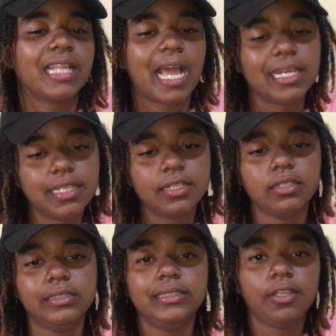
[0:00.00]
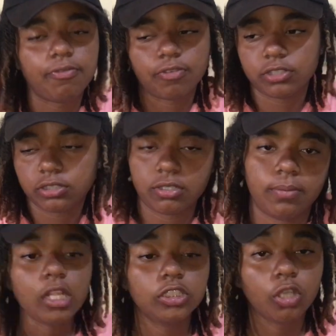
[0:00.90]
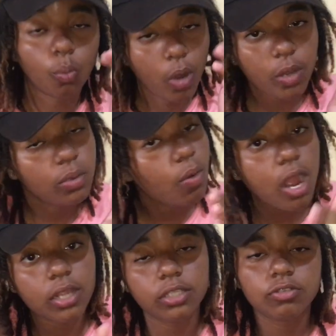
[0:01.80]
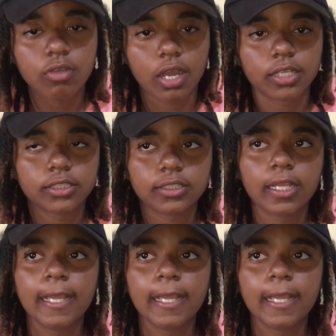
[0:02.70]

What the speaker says: a little difference comes. So while we're walking across,